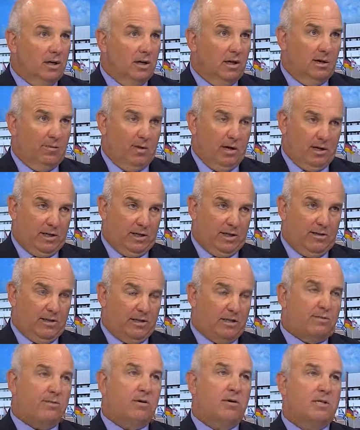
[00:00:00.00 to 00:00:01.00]
America
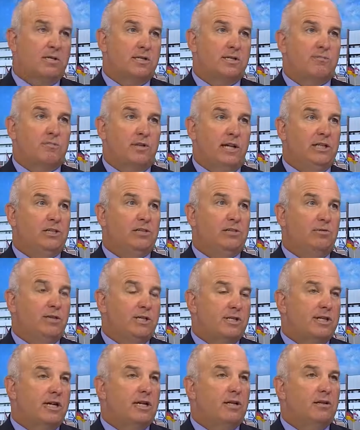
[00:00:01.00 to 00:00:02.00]
thus far has pledged to
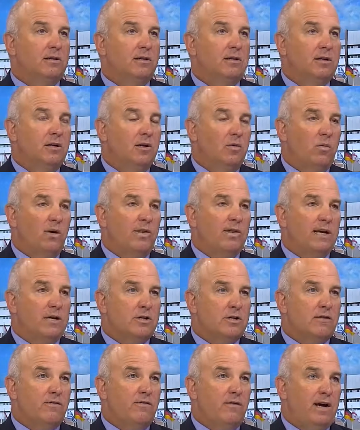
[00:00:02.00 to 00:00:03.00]
resettle
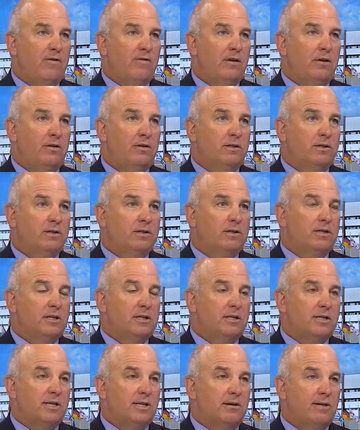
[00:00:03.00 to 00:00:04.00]
1,500
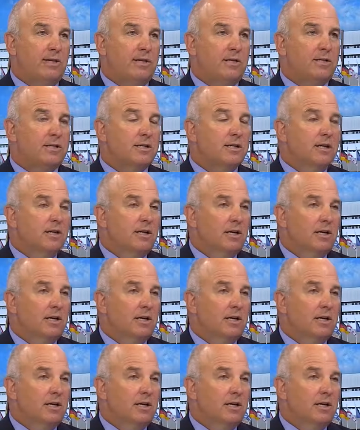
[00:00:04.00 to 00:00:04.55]
Syrians.